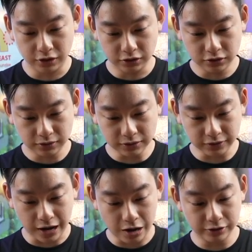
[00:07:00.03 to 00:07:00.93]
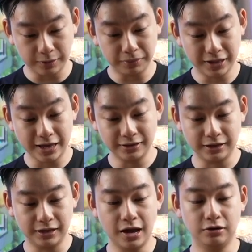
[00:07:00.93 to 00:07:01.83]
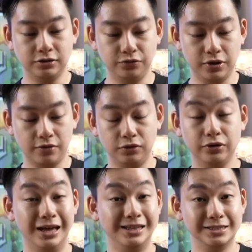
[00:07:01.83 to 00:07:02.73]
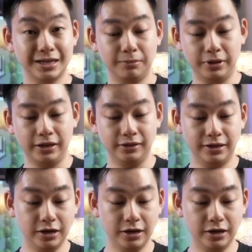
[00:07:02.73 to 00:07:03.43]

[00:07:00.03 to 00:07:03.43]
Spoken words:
So in terms of how they plan the layouts, if we have a look at the site plan, they're